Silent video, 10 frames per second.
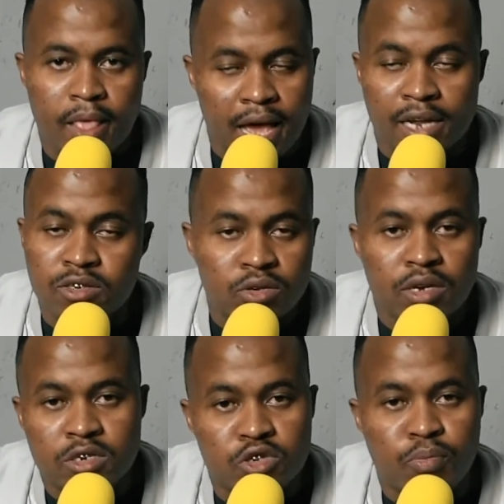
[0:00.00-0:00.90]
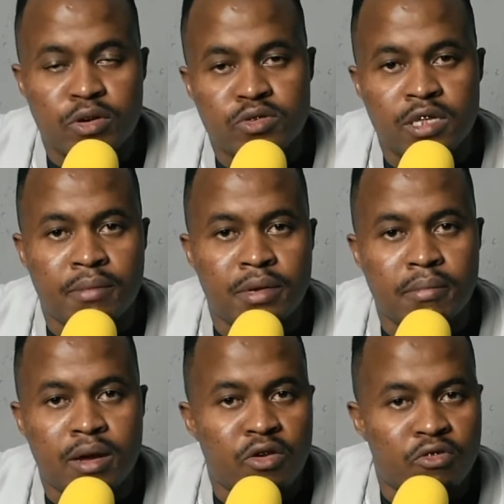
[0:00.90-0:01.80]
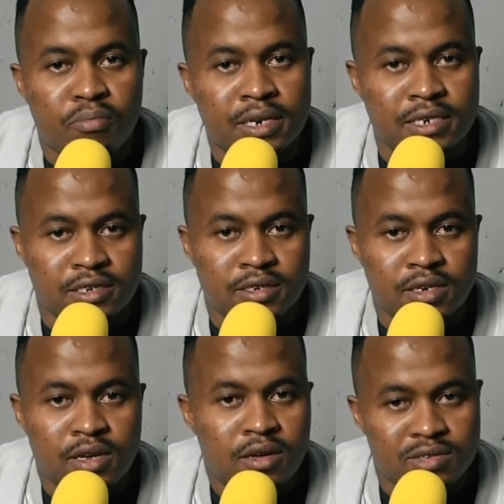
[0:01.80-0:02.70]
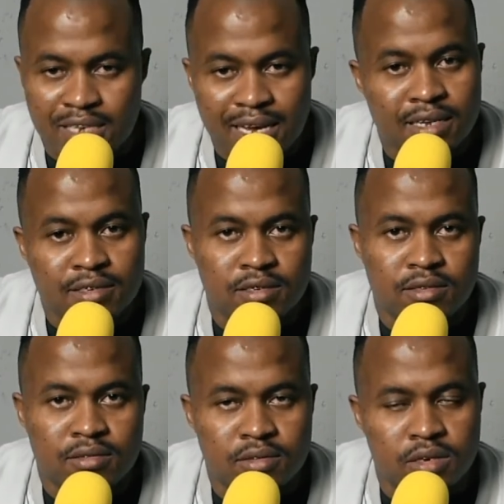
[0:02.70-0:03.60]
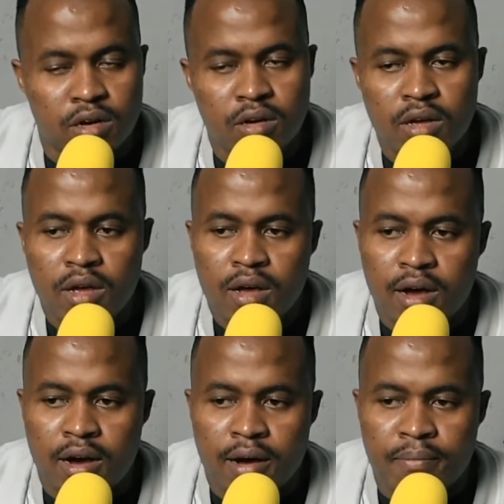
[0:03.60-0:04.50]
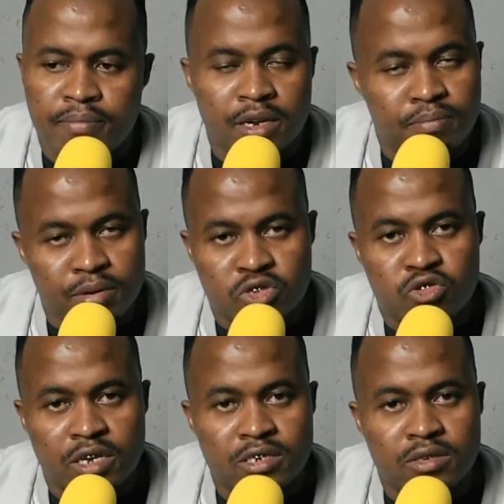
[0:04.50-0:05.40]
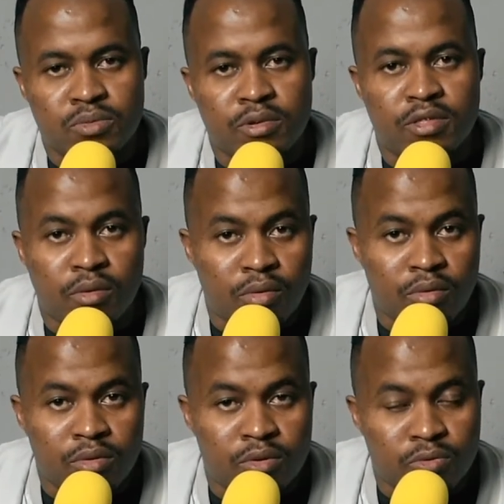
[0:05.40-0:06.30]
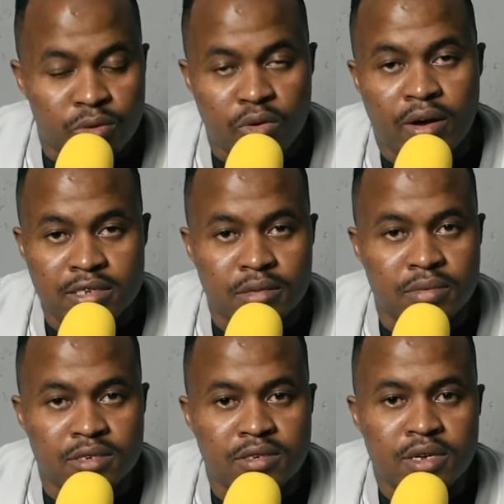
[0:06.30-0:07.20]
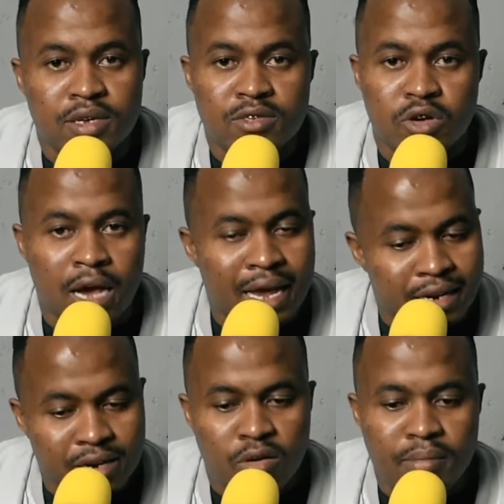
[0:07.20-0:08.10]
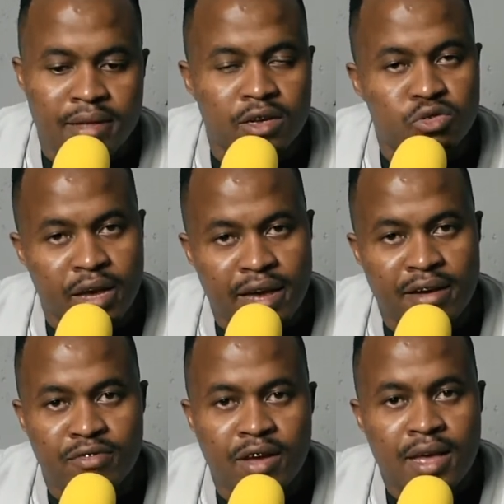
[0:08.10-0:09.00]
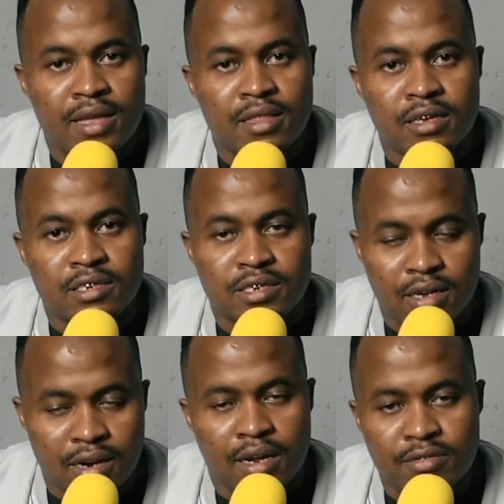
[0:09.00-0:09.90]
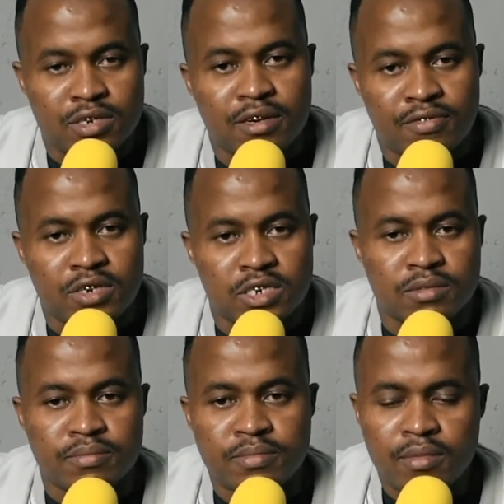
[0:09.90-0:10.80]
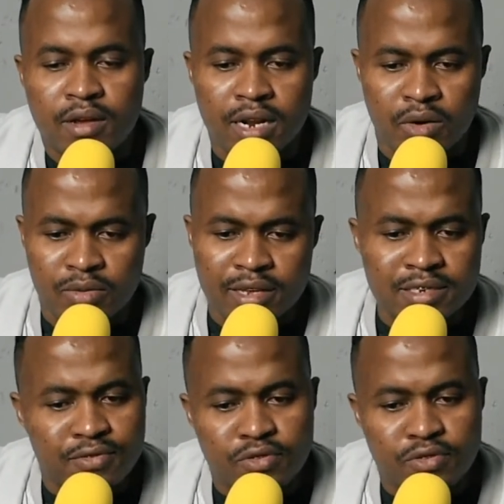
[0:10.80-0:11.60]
and you can respond to them in a matter of minutes, seconds, that builds trust with your customers. So I highly recommend that you have this live chat feature. Now, there's a